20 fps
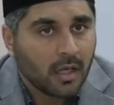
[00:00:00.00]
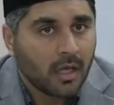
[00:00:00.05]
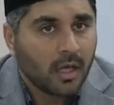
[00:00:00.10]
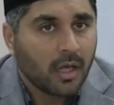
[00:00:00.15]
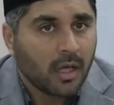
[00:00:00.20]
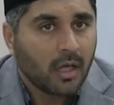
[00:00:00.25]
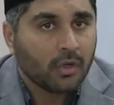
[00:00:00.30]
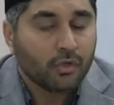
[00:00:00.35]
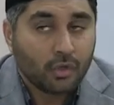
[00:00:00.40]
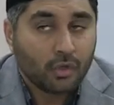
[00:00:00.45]

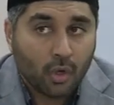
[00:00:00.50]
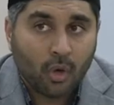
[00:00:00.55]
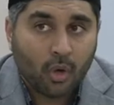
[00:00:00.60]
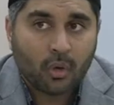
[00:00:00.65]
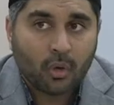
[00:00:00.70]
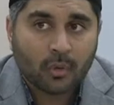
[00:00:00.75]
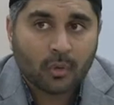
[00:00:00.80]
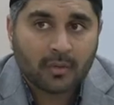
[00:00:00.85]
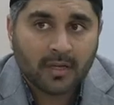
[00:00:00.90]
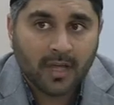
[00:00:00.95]

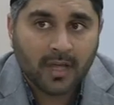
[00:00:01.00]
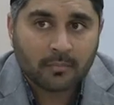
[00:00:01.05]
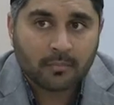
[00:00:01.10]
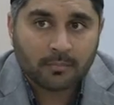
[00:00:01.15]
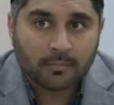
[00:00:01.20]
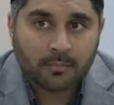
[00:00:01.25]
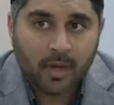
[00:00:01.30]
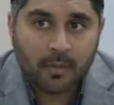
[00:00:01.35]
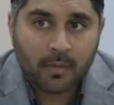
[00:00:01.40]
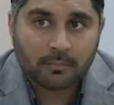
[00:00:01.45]
known
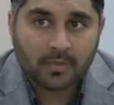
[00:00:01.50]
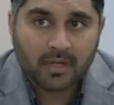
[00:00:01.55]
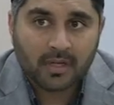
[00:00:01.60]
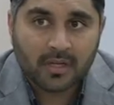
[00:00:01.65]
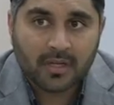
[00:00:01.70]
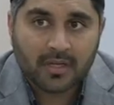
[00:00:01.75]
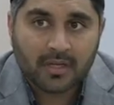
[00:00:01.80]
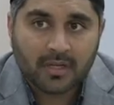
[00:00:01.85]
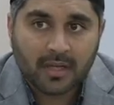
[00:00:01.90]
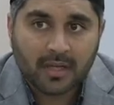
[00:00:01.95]
and
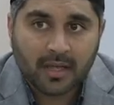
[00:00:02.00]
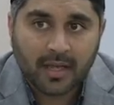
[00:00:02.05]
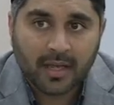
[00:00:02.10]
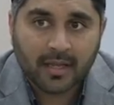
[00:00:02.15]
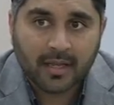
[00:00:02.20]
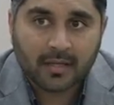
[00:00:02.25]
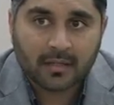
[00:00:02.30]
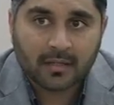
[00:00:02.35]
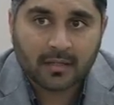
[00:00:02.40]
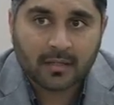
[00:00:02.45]
popular
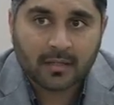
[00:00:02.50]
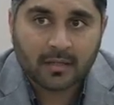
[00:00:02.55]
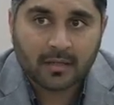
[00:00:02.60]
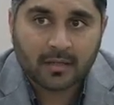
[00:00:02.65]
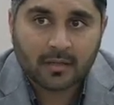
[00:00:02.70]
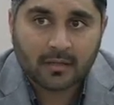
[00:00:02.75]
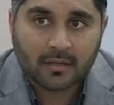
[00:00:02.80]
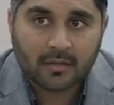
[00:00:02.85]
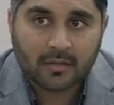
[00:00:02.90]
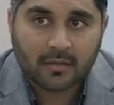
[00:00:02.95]
in
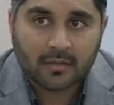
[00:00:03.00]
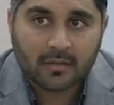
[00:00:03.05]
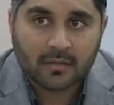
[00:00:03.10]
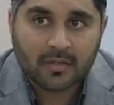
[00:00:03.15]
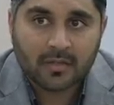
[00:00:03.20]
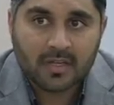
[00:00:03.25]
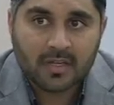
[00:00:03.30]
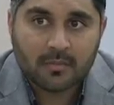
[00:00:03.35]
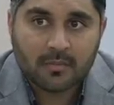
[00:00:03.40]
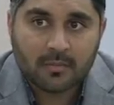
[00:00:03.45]

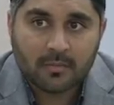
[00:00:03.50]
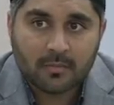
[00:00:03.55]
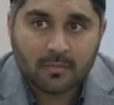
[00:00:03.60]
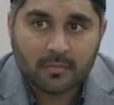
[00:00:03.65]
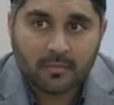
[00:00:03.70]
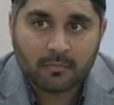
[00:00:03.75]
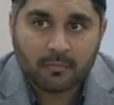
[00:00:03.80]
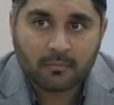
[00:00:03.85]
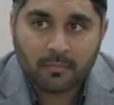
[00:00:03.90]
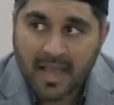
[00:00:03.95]
the
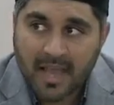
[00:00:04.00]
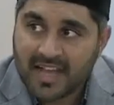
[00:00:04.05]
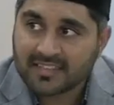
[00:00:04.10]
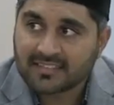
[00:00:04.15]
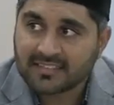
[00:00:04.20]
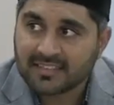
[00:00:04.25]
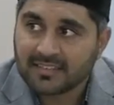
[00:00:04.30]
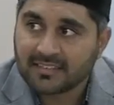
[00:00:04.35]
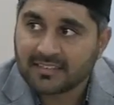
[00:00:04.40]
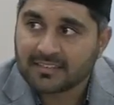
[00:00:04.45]

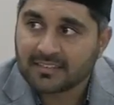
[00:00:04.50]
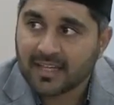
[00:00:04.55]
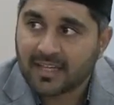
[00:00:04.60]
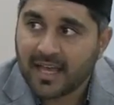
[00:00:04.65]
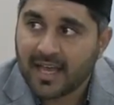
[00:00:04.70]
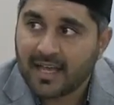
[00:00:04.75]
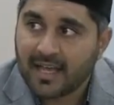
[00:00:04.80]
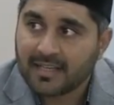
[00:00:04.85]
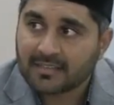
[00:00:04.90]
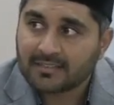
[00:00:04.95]
masses
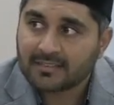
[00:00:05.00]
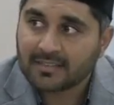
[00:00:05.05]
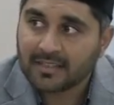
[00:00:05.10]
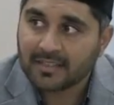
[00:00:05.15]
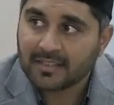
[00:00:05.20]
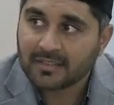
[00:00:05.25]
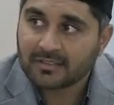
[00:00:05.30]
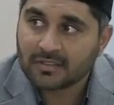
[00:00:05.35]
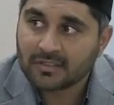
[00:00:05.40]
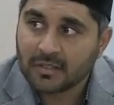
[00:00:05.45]
as
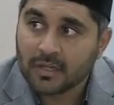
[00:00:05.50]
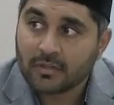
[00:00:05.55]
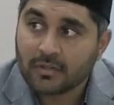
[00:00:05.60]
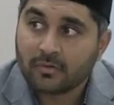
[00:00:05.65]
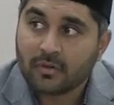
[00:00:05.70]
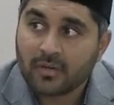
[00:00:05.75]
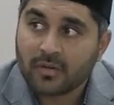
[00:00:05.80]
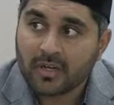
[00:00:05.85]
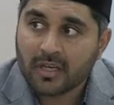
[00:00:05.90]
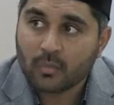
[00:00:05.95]
his
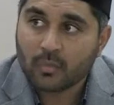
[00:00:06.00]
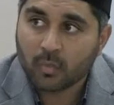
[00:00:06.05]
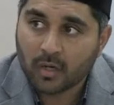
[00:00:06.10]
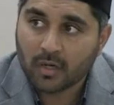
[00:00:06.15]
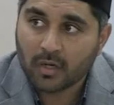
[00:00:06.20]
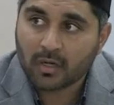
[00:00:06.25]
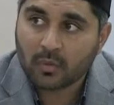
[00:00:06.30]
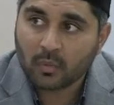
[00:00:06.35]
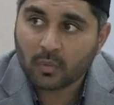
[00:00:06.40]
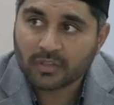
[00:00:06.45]
literary
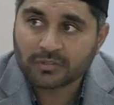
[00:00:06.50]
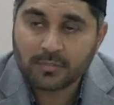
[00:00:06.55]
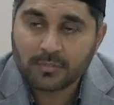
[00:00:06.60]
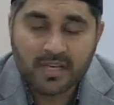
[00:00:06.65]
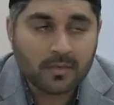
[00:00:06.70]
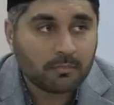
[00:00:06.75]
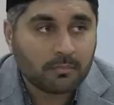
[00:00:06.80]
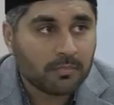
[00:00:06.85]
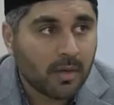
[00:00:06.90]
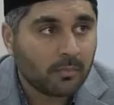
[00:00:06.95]
work was
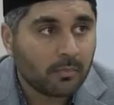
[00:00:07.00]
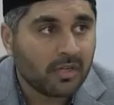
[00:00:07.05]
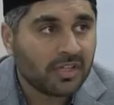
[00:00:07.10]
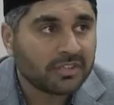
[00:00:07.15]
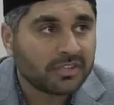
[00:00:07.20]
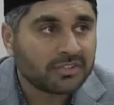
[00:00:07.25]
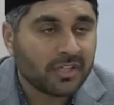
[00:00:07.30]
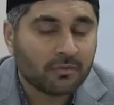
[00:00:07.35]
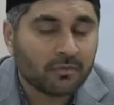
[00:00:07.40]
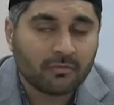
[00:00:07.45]
being
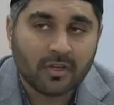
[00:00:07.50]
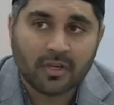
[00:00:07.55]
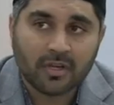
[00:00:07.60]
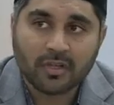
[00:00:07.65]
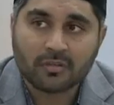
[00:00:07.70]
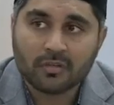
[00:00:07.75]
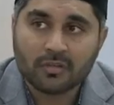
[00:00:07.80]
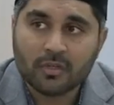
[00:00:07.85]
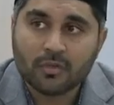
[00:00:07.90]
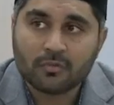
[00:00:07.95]
published in
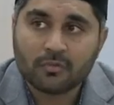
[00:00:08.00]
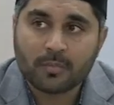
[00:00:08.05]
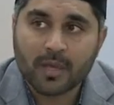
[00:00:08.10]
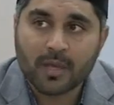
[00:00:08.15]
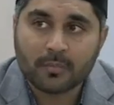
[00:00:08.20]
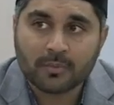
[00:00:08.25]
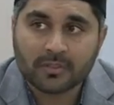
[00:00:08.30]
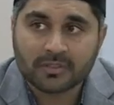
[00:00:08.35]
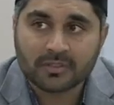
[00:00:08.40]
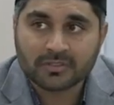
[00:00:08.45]
various
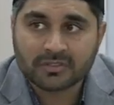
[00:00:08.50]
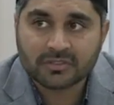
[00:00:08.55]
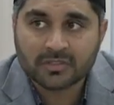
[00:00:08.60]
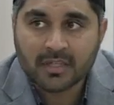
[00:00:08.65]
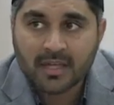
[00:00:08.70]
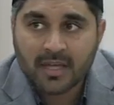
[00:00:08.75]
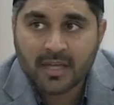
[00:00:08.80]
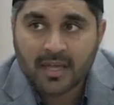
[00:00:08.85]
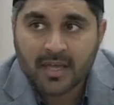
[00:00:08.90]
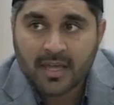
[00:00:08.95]
newspapers,
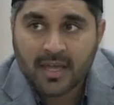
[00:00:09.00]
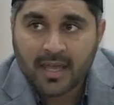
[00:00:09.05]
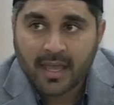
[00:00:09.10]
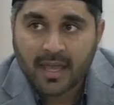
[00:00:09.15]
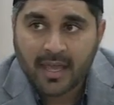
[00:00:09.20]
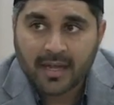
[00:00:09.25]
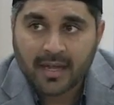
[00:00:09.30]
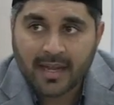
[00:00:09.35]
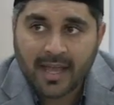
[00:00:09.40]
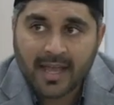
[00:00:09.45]

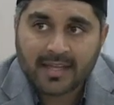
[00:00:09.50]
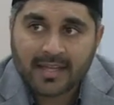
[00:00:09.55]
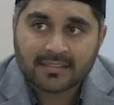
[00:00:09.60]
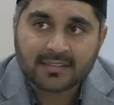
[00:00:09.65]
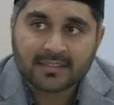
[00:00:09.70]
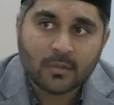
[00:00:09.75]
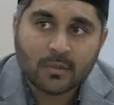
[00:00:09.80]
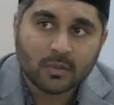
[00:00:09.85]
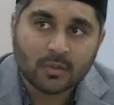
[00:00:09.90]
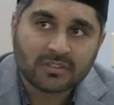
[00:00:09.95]
and as
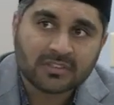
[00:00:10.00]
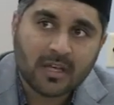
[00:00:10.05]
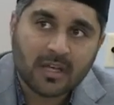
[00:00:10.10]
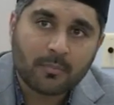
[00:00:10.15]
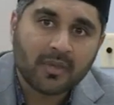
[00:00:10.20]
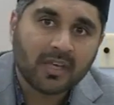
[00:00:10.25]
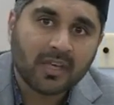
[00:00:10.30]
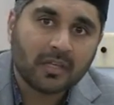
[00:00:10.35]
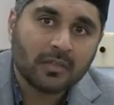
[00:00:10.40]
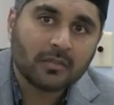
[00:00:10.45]
he was
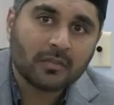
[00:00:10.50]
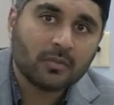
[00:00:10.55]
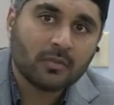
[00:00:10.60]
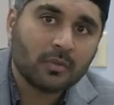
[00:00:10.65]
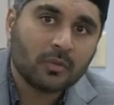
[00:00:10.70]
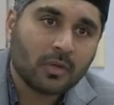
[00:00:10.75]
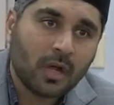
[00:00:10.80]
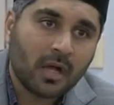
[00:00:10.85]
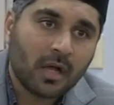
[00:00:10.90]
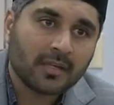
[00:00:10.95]
coming into
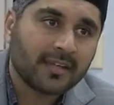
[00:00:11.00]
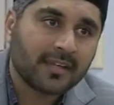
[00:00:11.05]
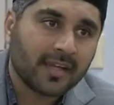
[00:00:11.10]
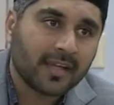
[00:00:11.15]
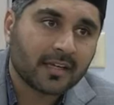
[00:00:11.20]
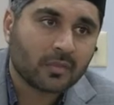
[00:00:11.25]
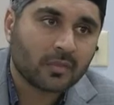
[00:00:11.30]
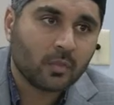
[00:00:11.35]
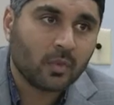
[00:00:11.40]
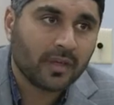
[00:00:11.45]

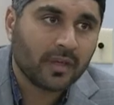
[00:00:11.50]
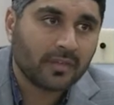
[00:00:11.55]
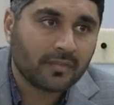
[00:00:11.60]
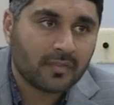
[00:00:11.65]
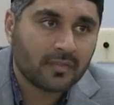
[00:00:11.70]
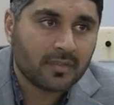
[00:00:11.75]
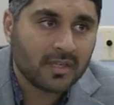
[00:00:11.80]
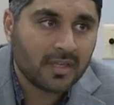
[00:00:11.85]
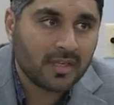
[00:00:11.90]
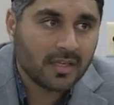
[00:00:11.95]
contact with
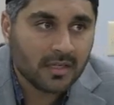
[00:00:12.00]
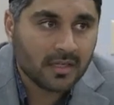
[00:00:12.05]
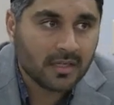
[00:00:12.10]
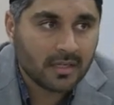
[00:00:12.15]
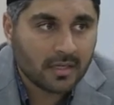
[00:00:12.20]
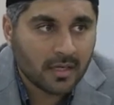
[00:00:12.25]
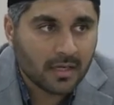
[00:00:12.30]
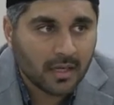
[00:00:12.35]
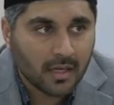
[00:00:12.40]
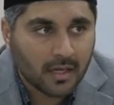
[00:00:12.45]
the
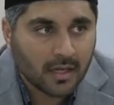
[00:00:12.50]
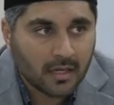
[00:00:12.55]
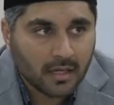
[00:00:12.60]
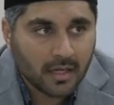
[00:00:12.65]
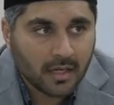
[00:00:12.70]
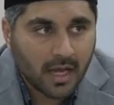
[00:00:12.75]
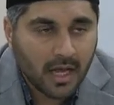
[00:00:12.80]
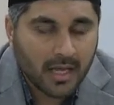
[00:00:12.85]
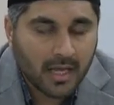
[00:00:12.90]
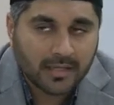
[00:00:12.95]

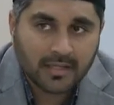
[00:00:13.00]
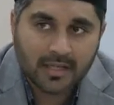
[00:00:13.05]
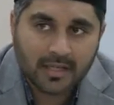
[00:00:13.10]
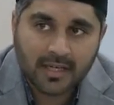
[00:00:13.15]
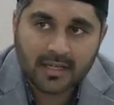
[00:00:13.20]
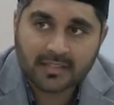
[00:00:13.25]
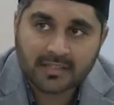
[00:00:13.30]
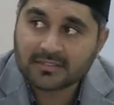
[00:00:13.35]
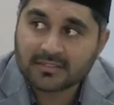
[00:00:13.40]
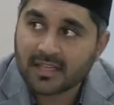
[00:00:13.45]

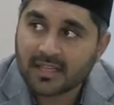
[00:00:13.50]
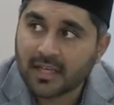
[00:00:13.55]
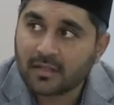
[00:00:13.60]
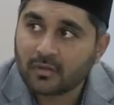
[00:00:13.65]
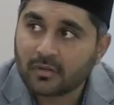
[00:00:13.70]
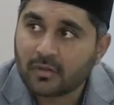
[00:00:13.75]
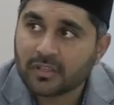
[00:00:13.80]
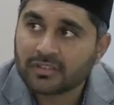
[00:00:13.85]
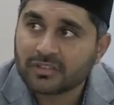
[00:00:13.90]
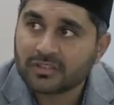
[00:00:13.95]
Aryas and
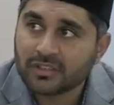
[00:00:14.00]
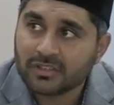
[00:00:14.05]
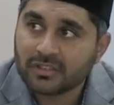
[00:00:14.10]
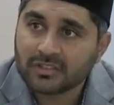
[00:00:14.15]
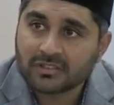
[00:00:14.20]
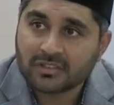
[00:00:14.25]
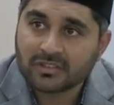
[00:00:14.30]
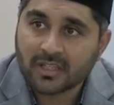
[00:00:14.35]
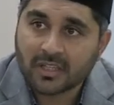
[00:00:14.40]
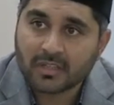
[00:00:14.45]

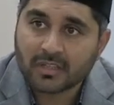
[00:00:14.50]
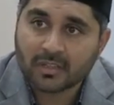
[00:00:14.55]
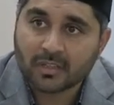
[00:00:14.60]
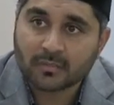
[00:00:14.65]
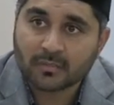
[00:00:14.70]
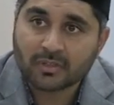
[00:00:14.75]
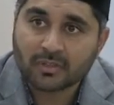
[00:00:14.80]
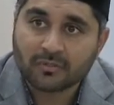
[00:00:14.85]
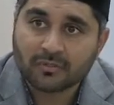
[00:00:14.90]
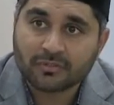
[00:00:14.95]
Christians in
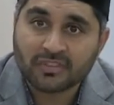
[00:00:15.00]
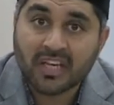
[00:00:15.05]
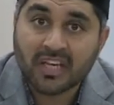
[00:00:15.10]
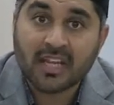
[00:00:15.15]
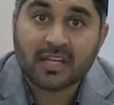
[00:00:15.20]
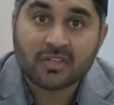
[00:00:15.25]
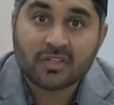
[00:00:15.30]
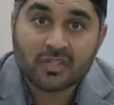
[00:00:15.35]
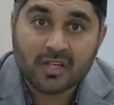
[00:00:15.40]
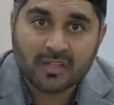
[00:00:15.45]
terms of
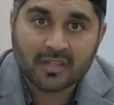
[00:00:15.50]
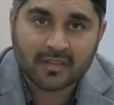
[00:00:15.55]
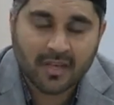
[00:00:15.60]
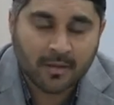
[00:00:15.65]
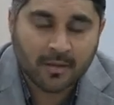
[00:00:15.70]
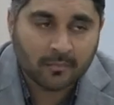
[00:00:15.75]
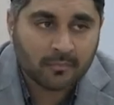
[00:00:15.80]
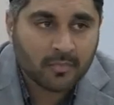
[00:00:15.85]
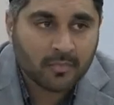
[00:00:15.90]
challenging them